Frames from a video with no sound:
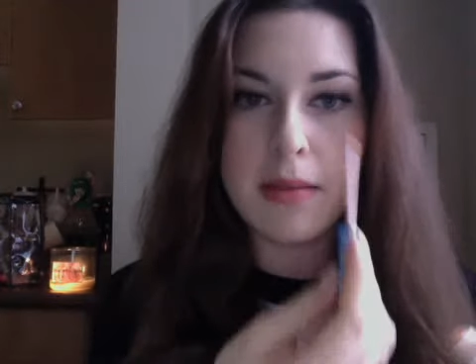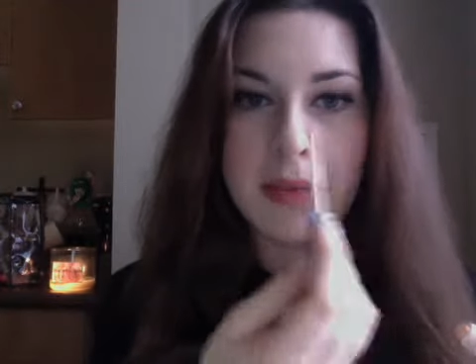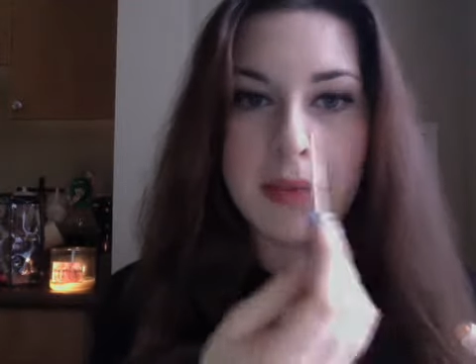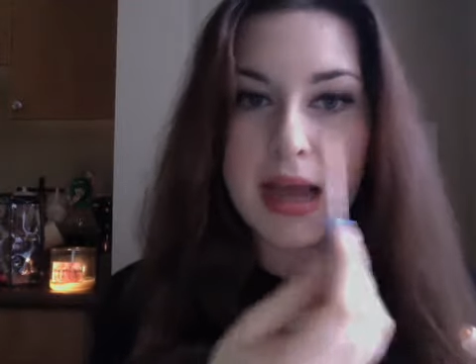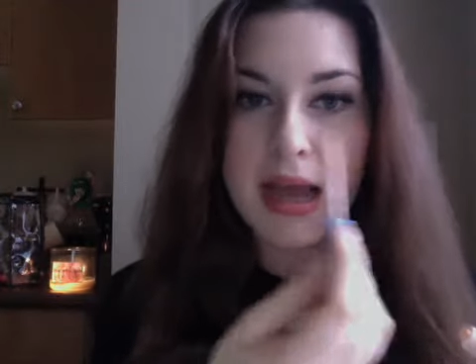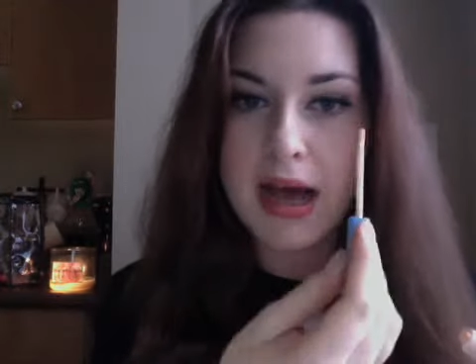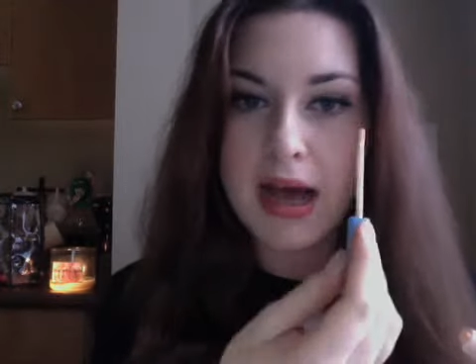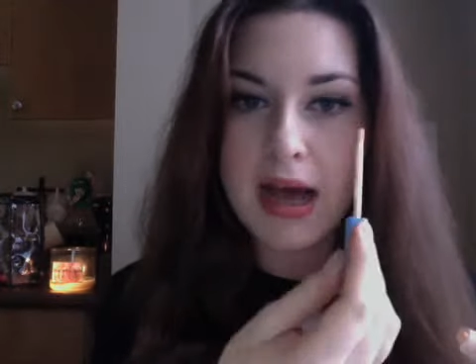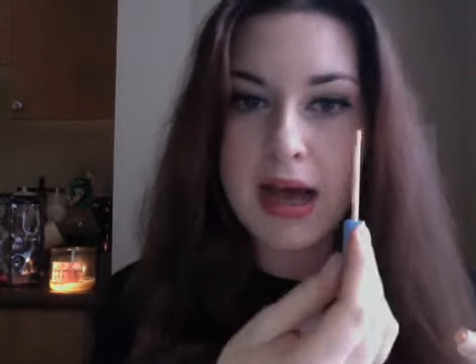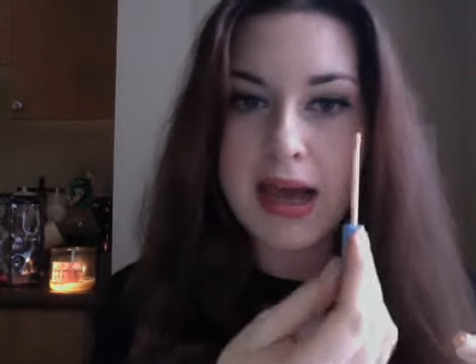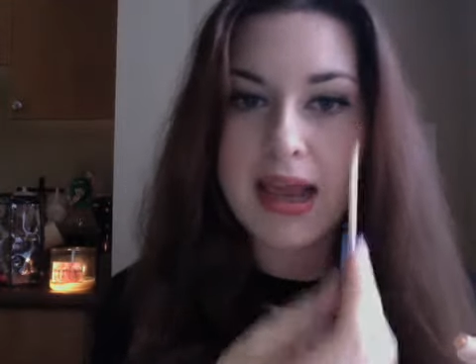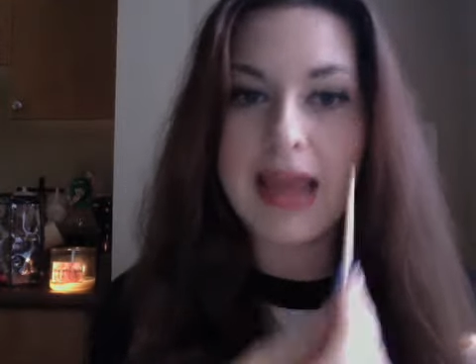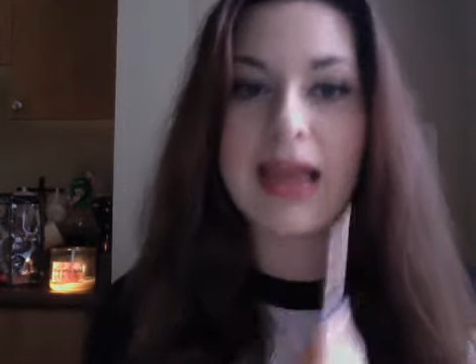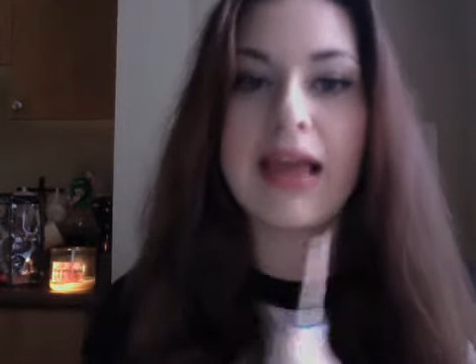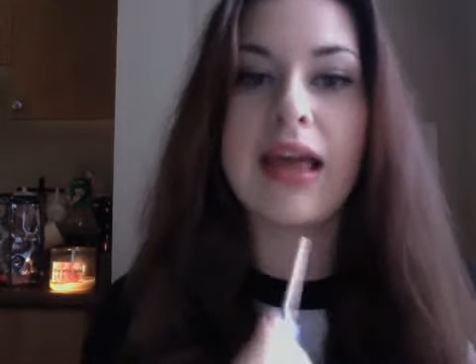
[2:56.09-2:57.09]
my
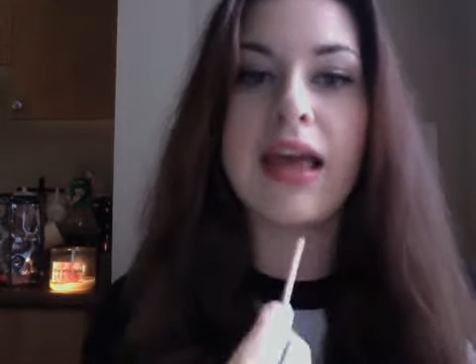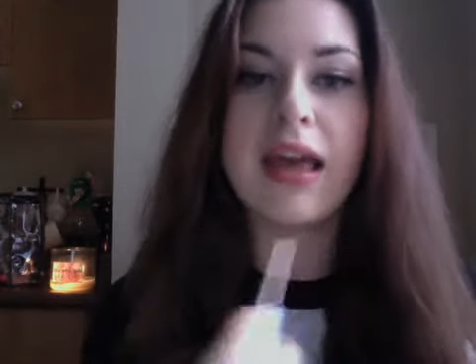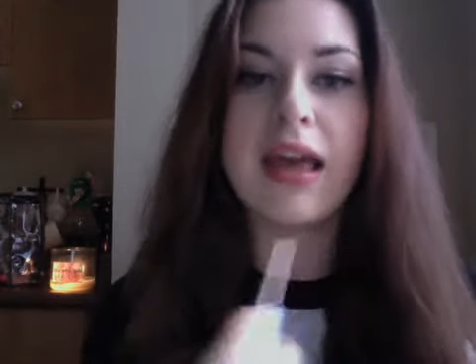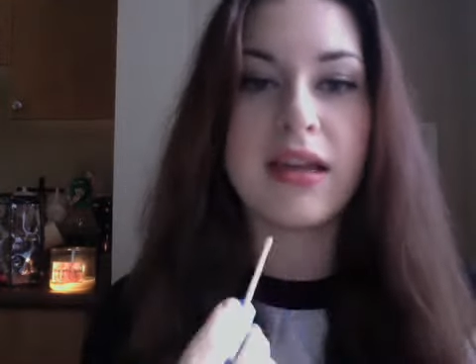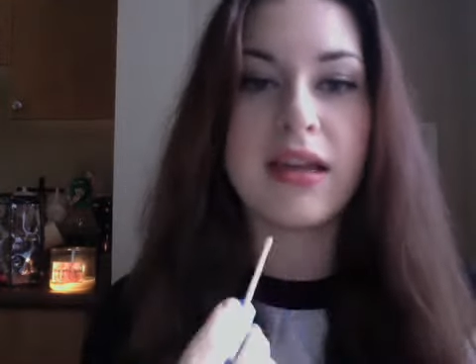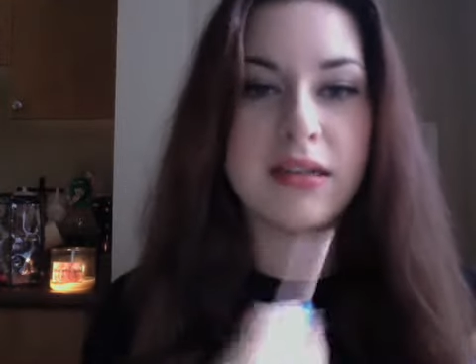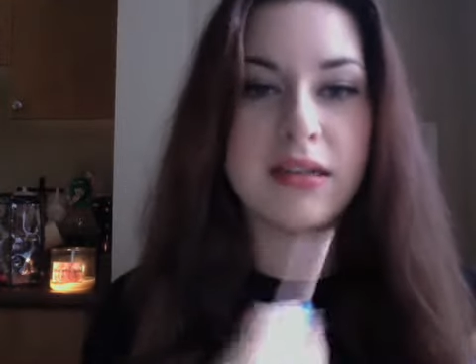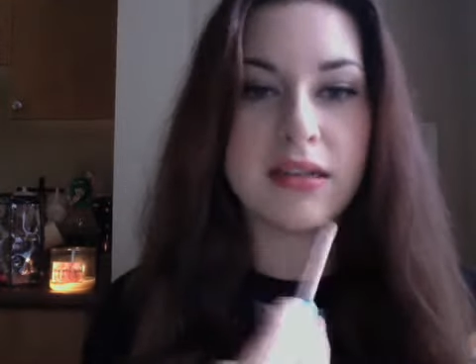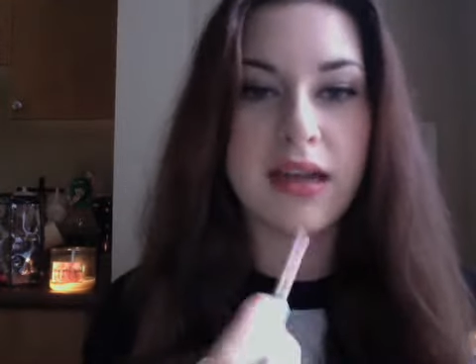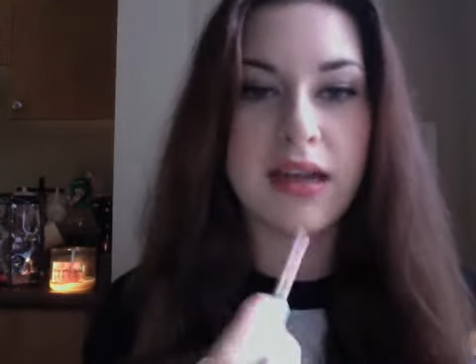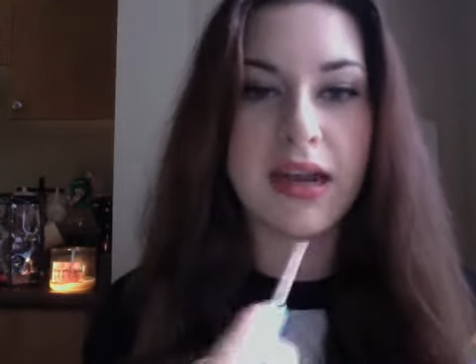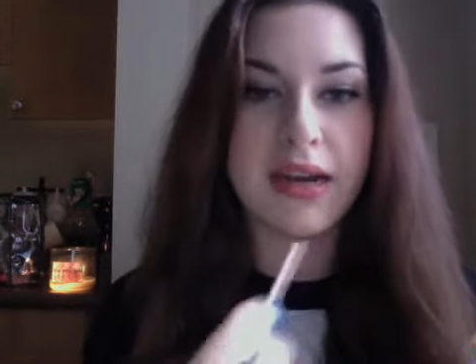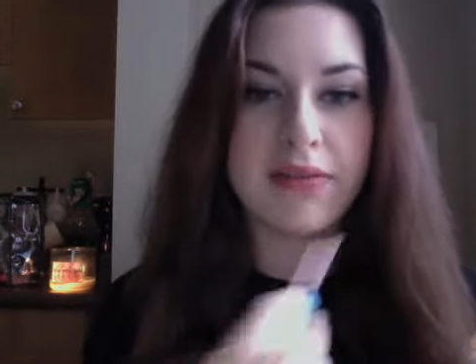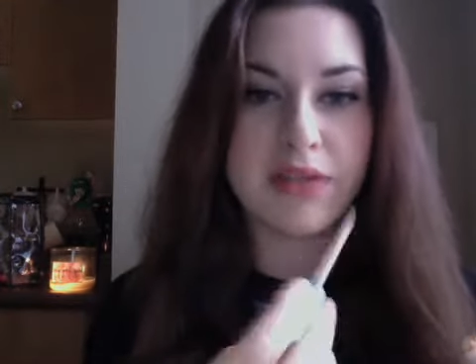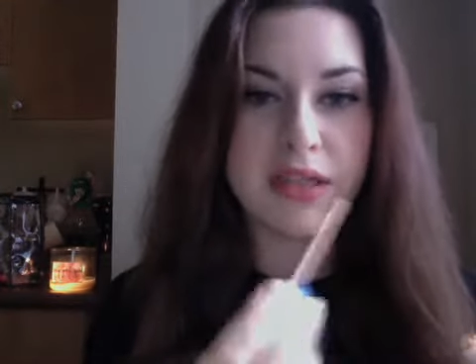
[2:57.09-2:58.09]
eye and
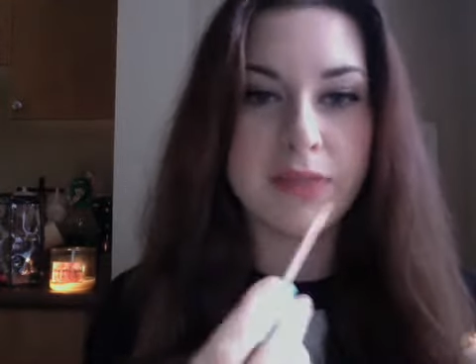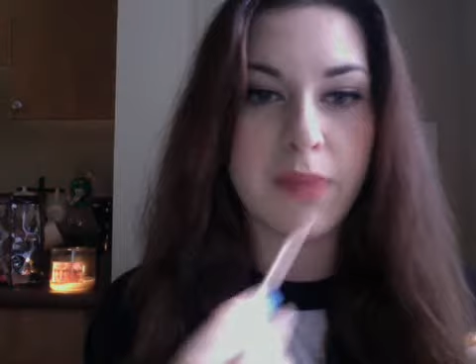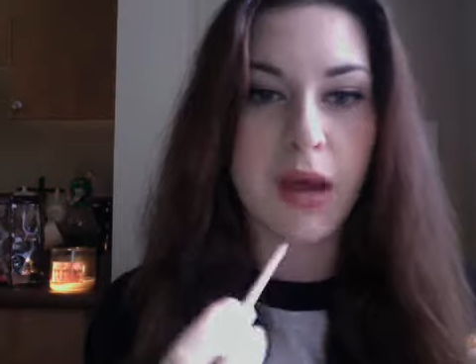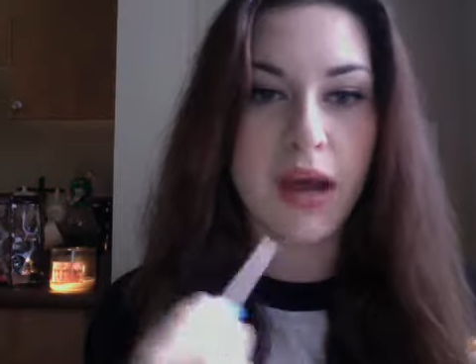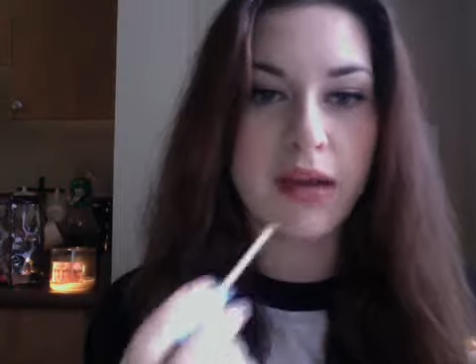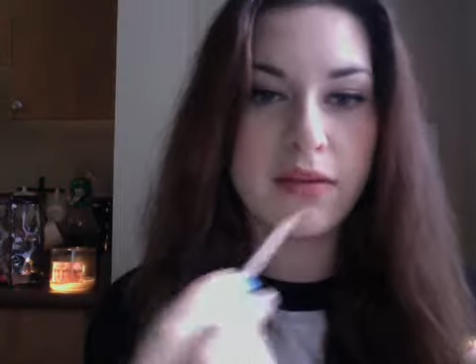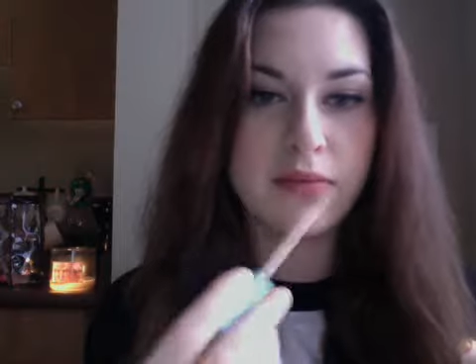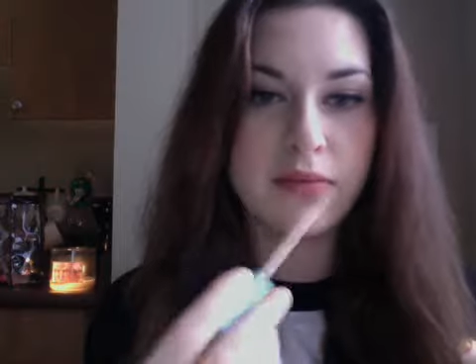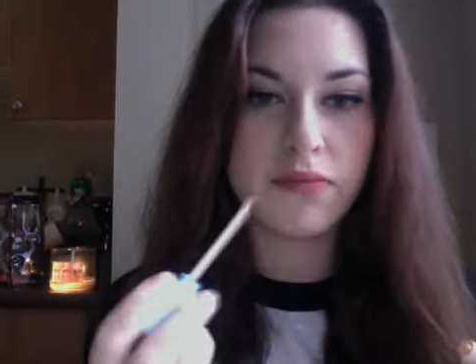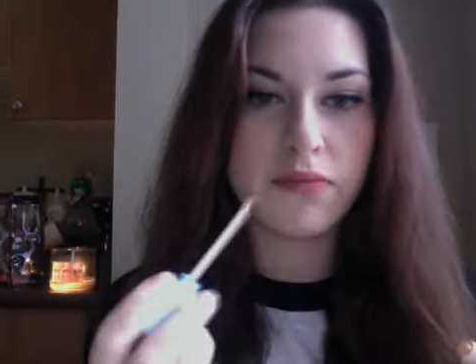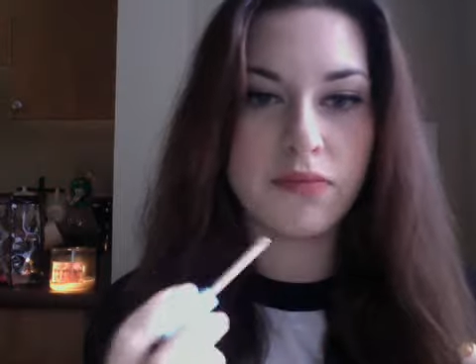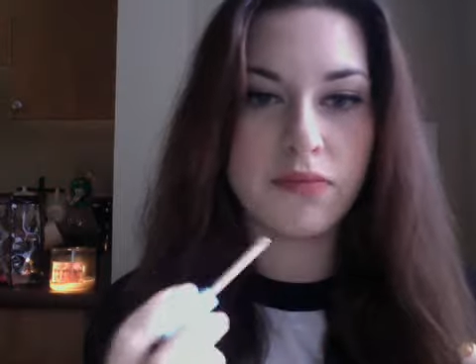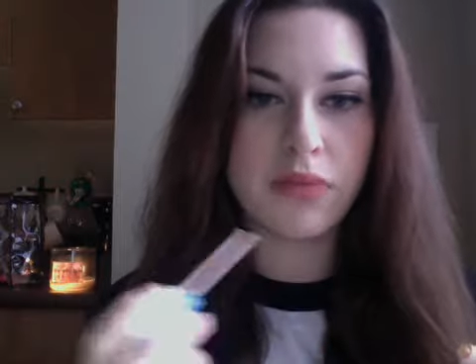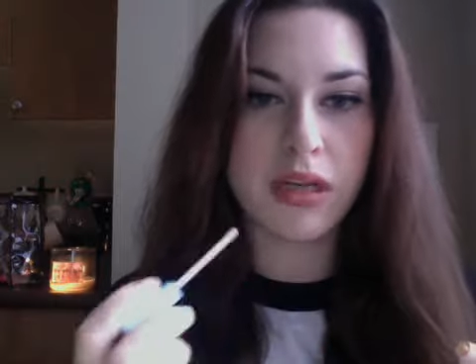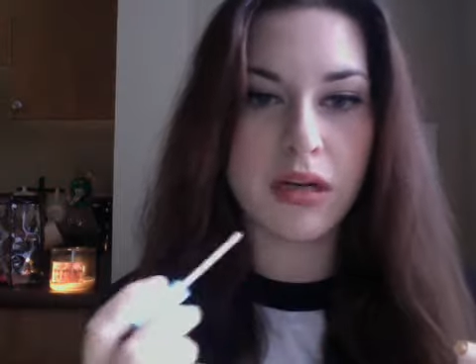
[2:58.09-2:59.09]
kind of to spot,
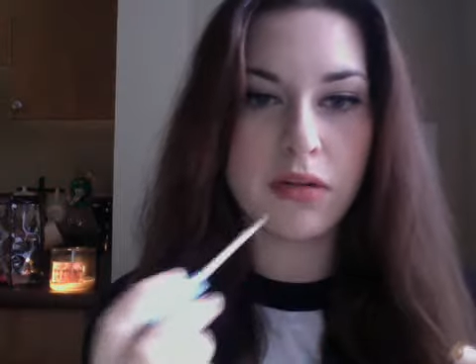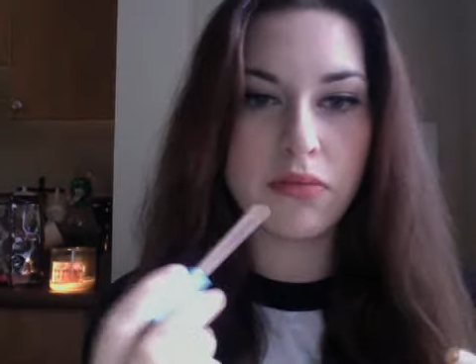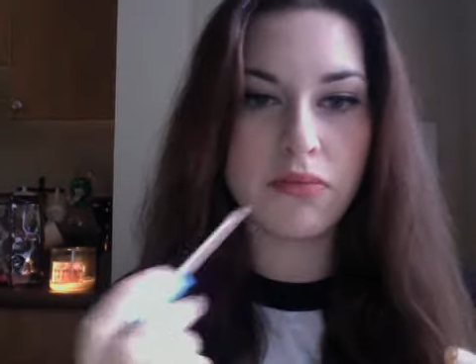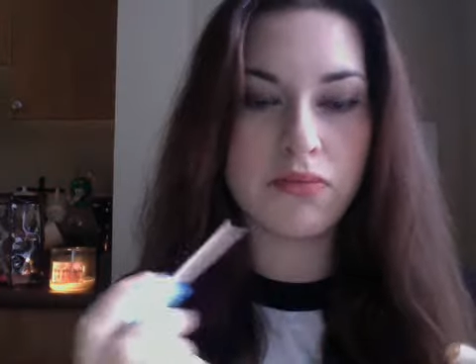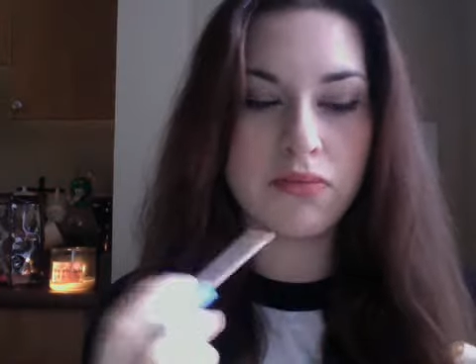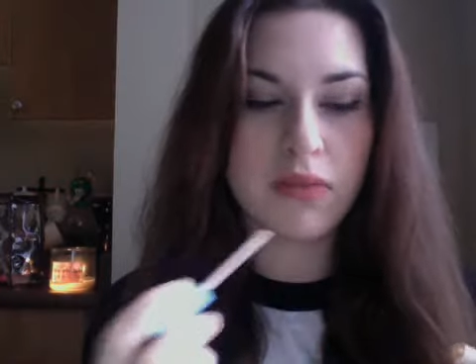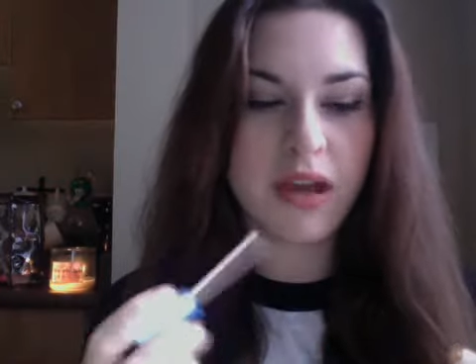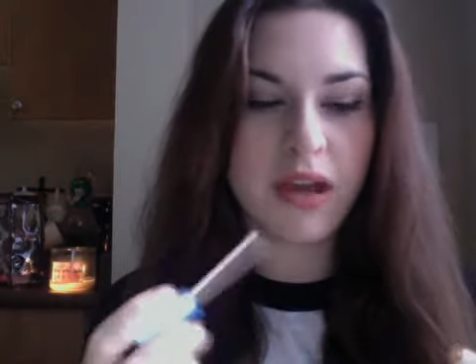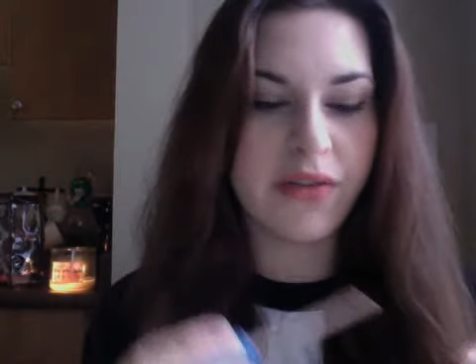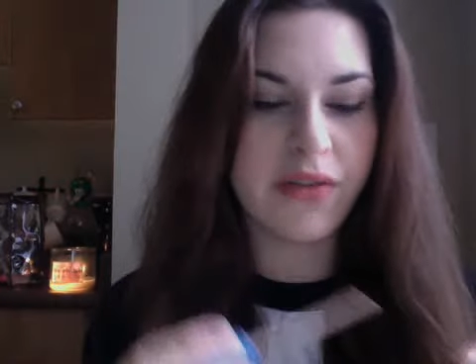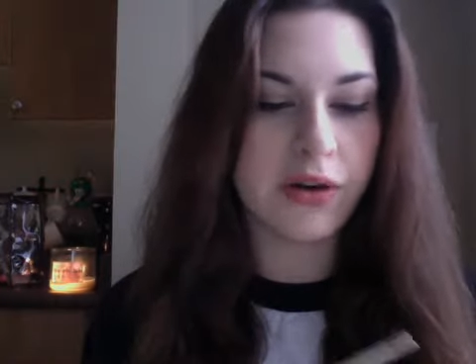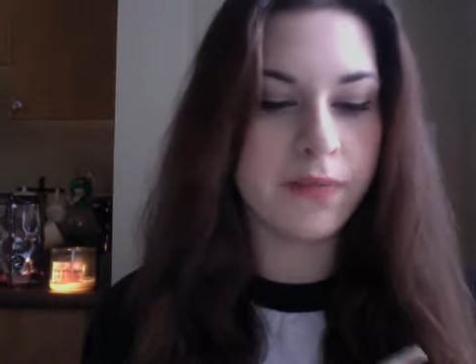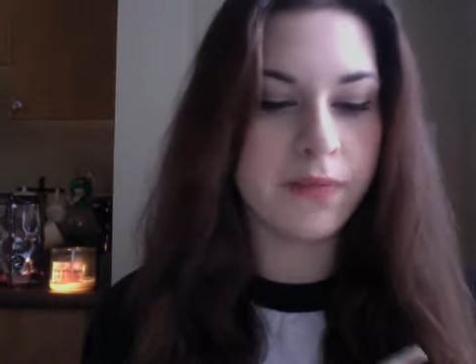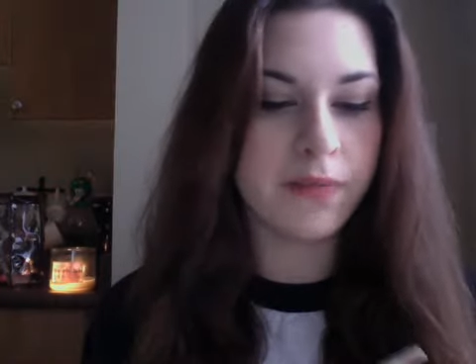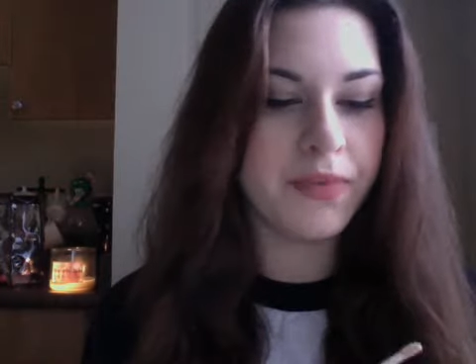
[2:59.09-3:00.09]

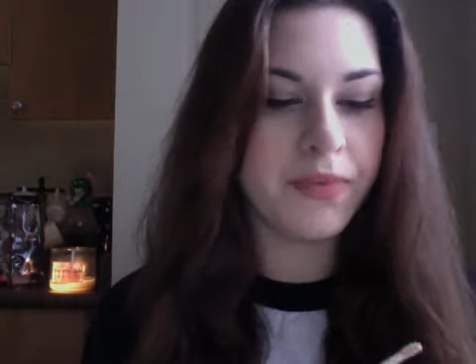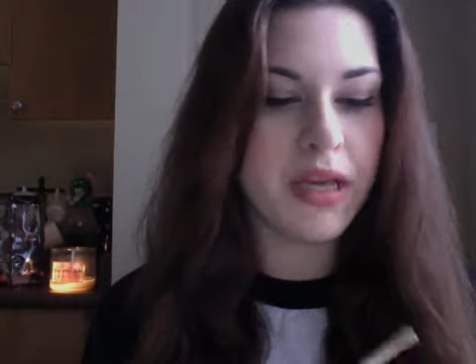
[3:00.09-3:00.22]
cover.